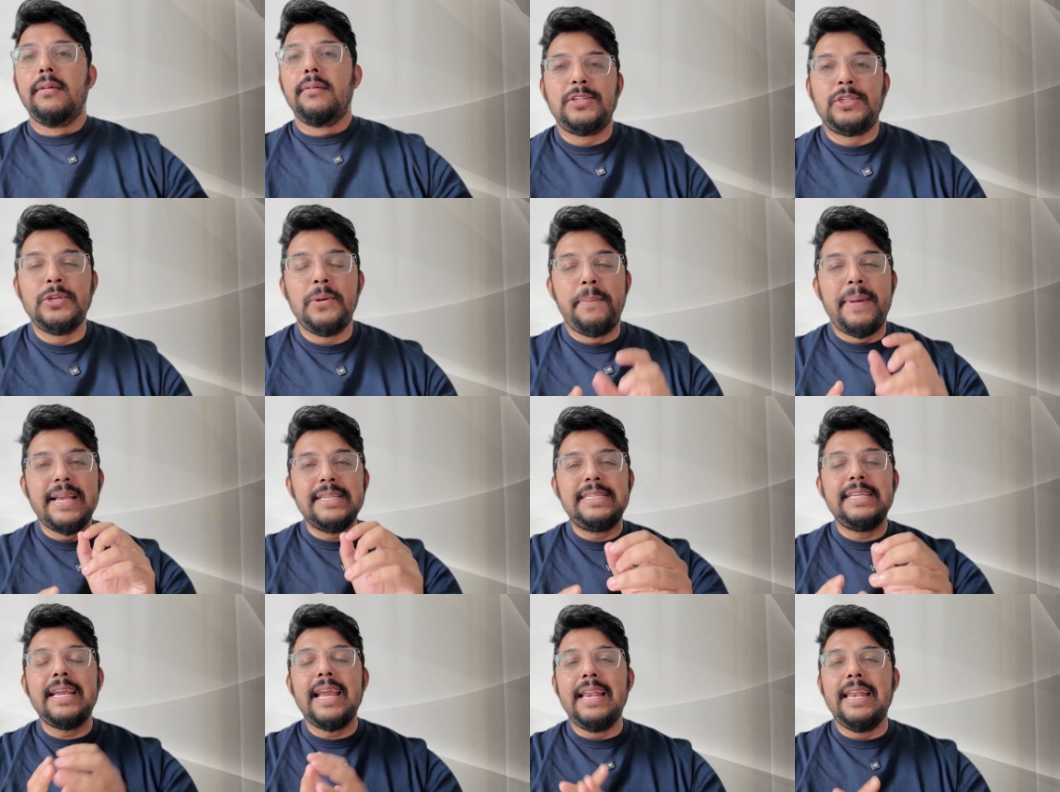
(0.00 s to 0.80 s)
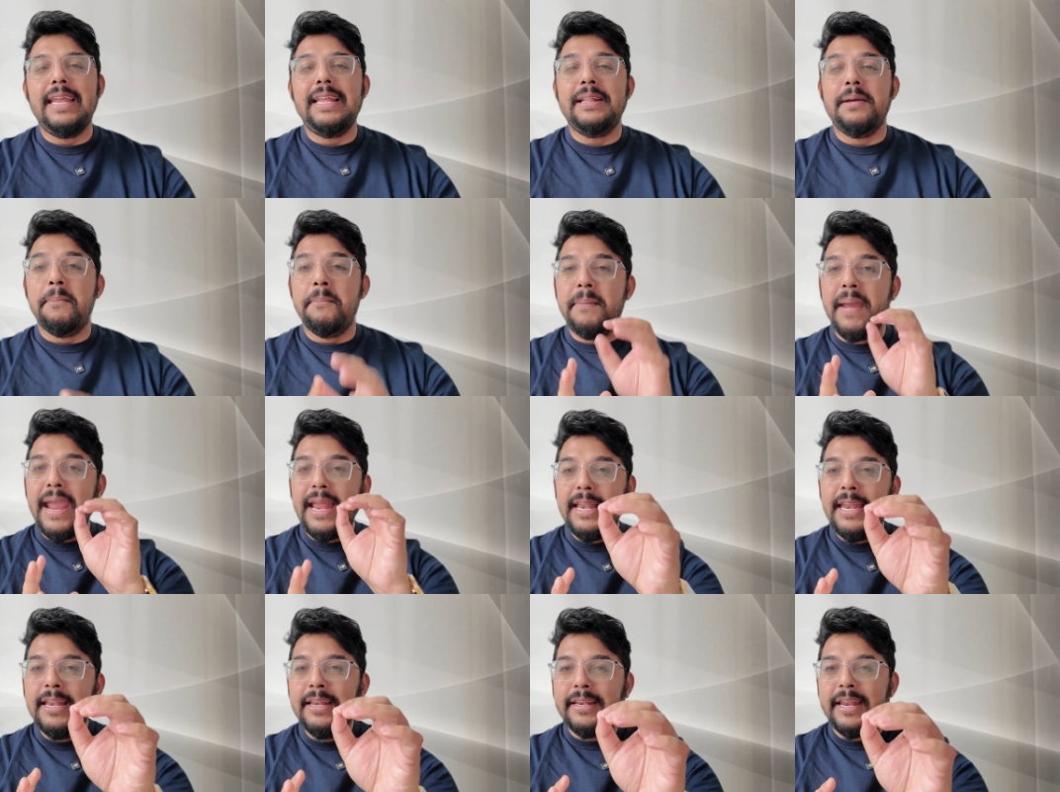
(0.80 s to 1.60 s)
So basically the
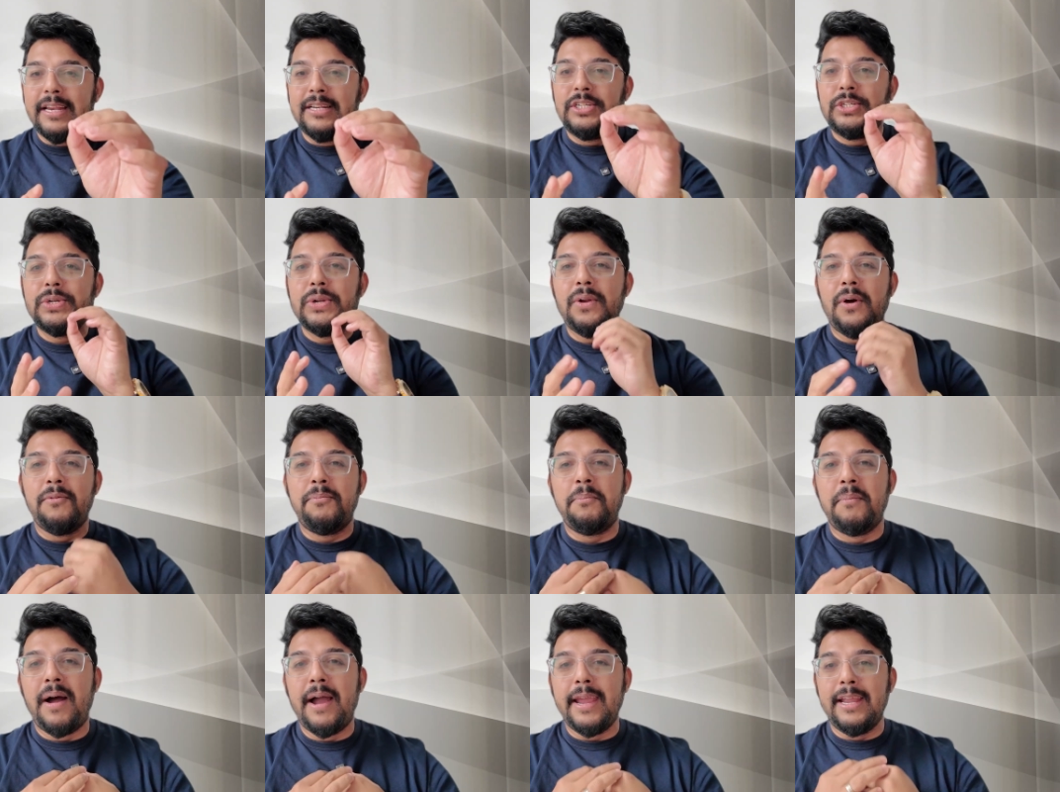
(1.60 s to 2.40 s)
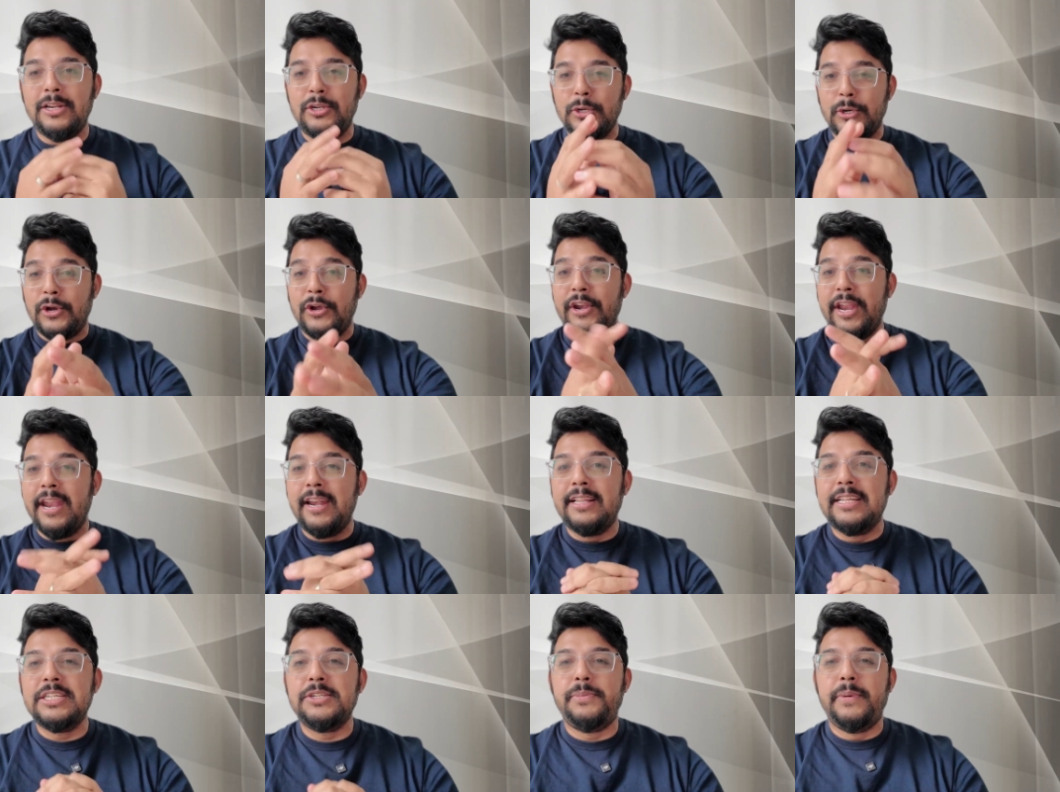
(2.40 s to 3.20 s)
main intention of mine to
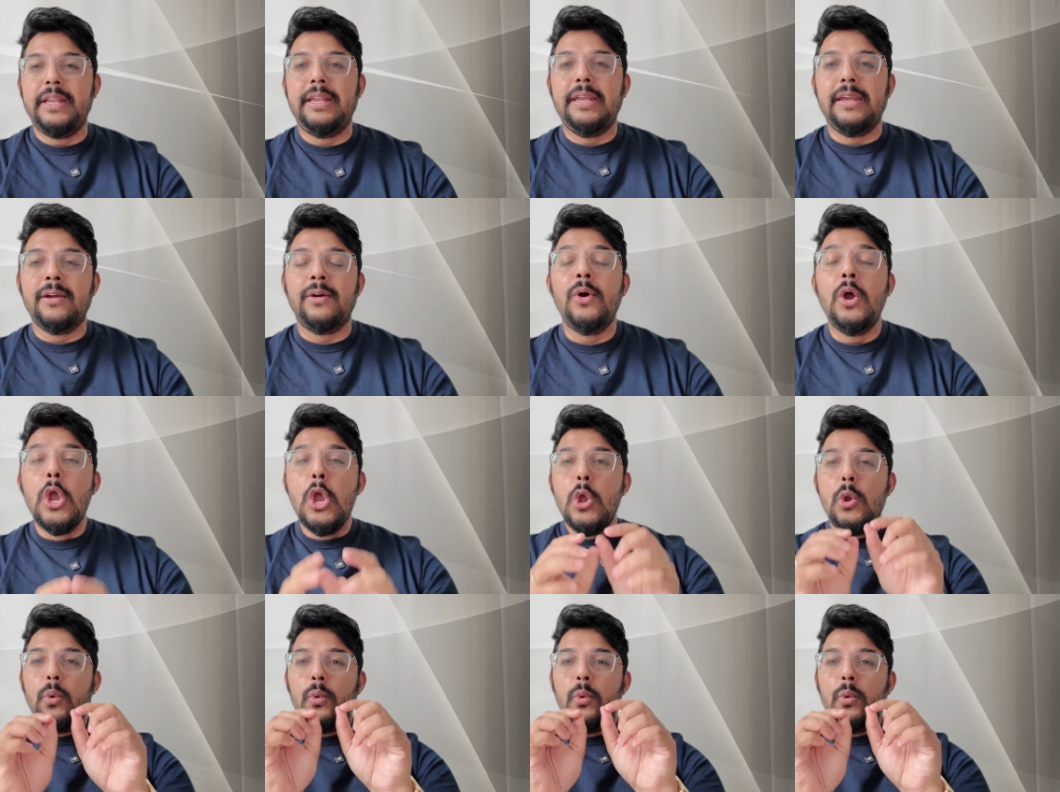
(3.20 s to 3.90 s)
create this video